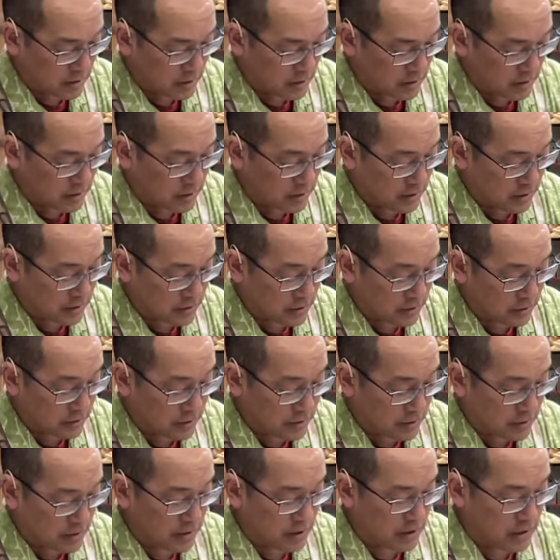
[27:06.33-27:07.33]
Is you
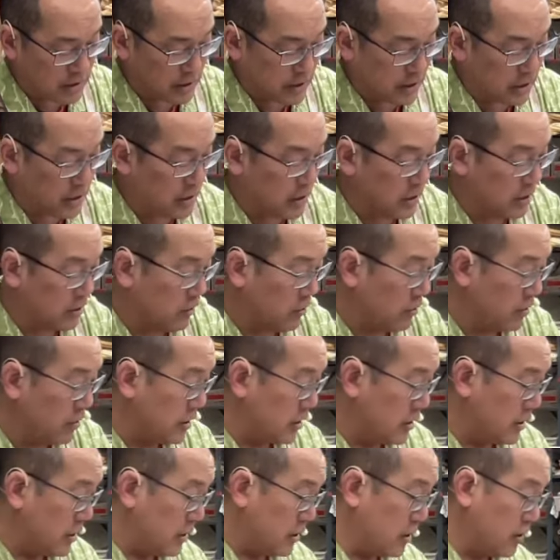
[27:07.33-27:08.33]
see how,
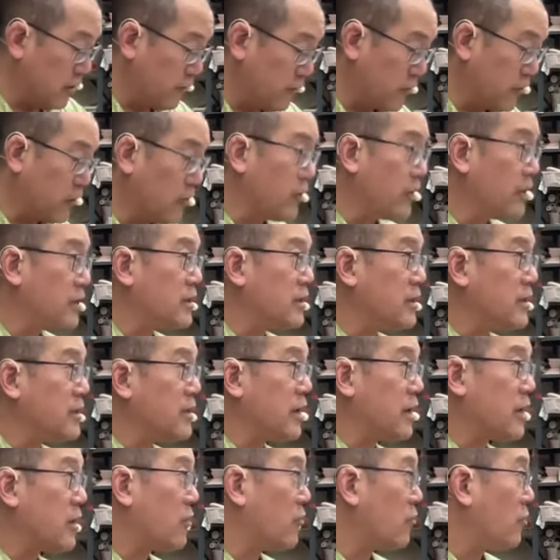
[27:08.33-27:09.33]
if you're into
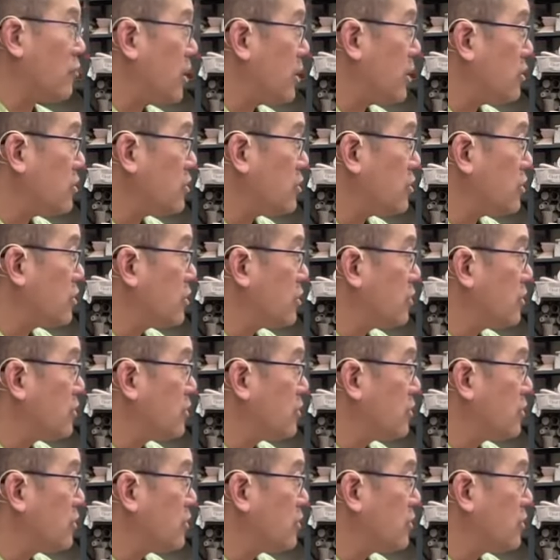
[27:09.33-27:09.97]
decoration,